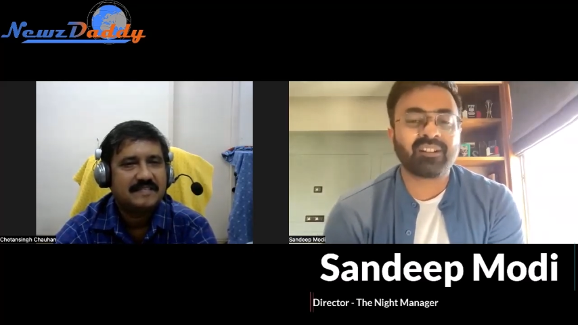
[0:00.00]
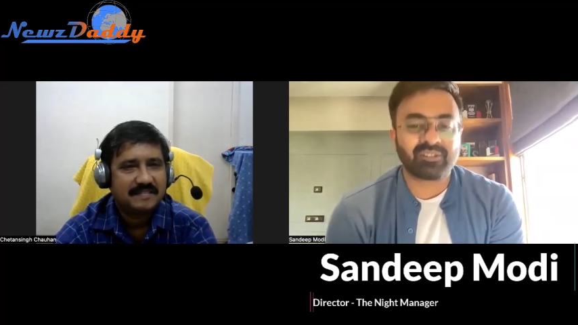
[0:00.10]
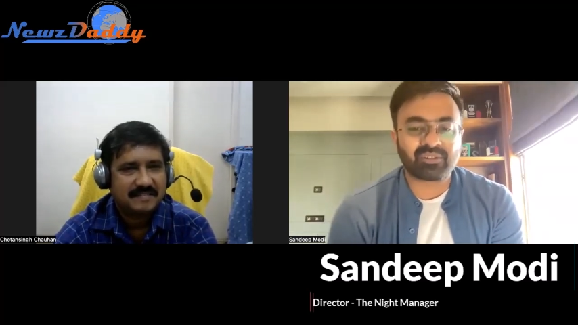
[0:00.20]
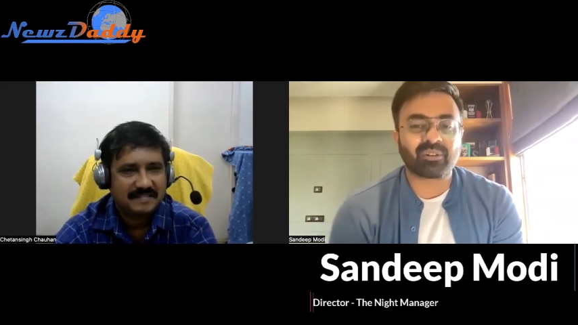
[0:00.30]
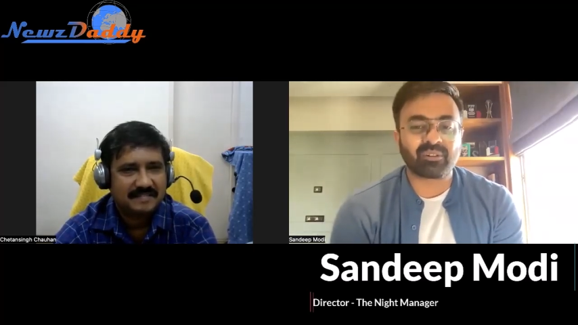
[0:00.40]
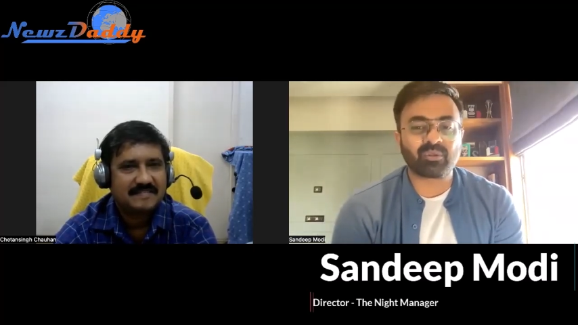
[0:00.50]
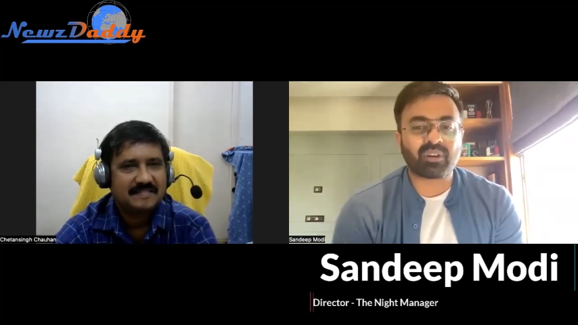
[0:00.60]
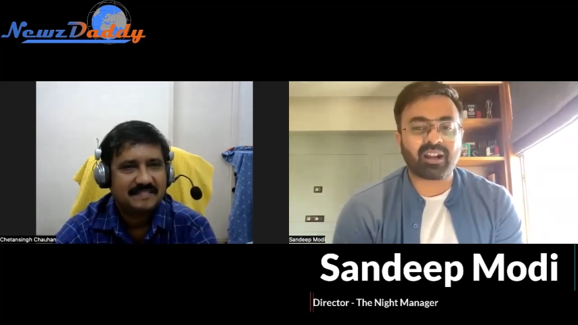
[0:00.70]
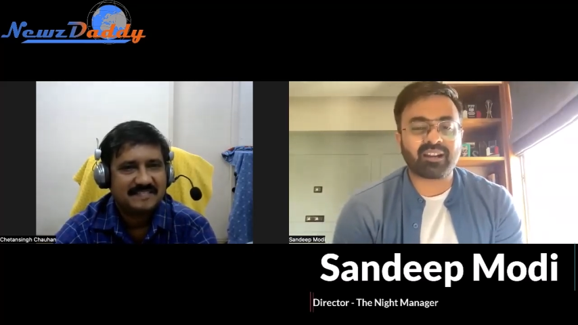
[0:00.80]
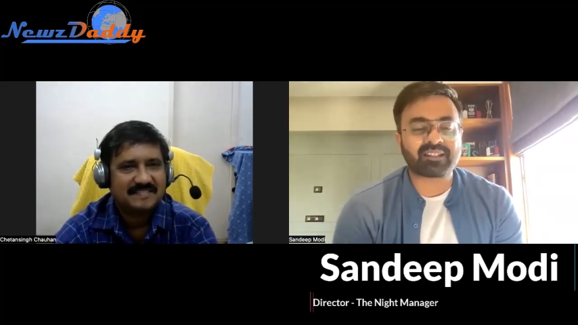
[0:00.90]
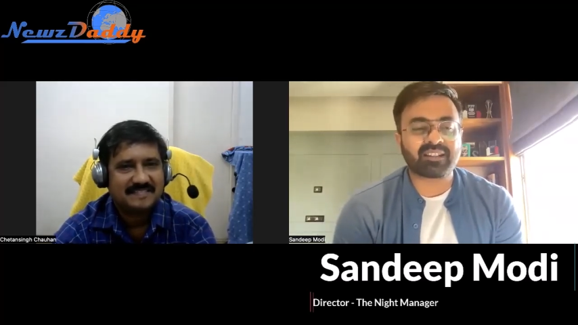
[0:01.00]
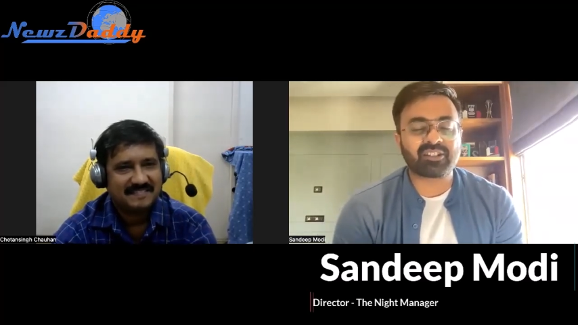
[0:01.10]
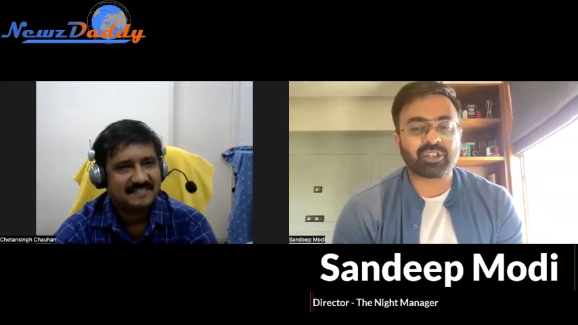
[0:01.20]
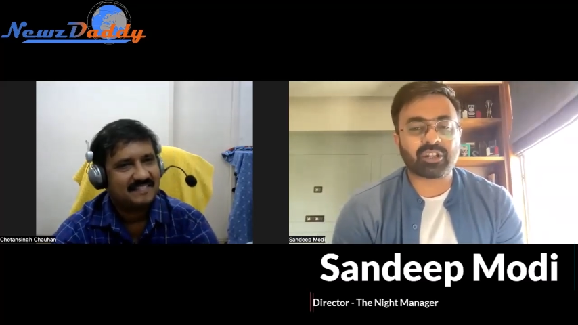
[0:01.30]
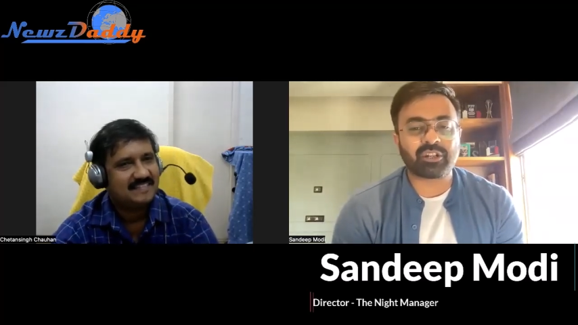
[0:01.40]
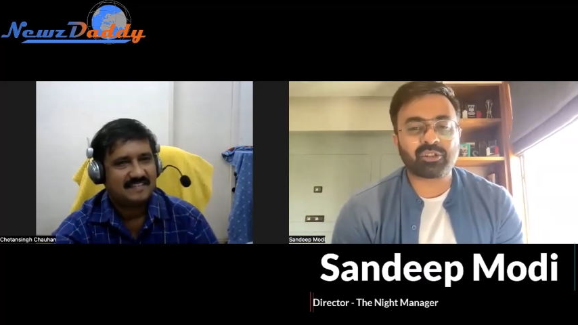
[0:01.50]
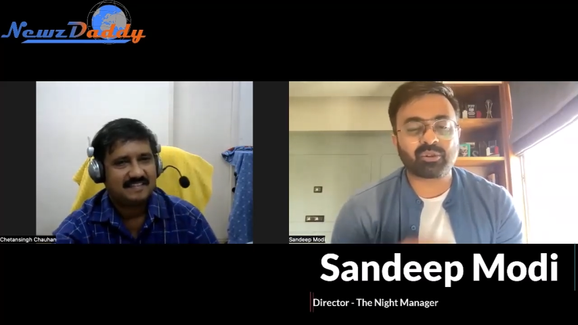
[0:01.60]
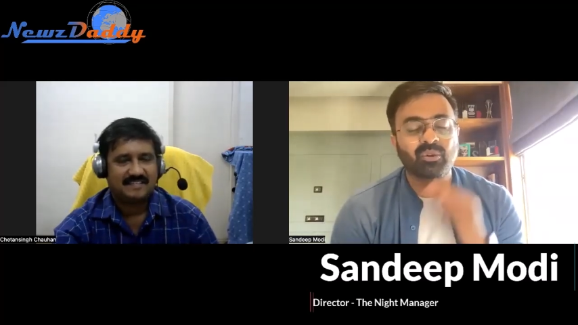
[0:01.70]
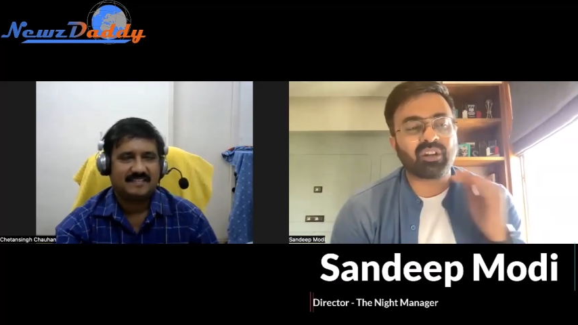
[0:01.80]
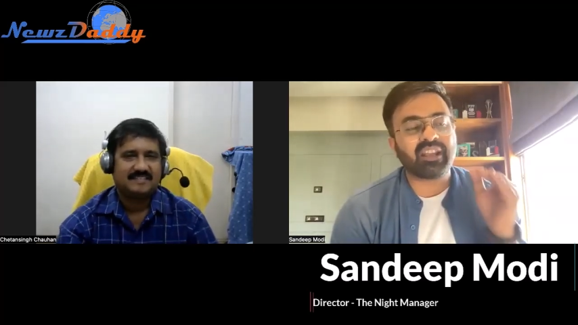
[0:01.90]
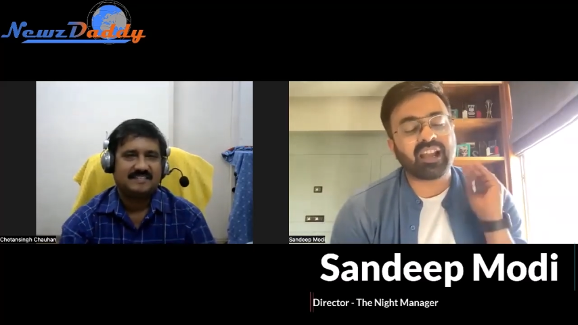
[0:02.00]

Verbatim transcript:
Speaker 1: You know, you can't say a journey should only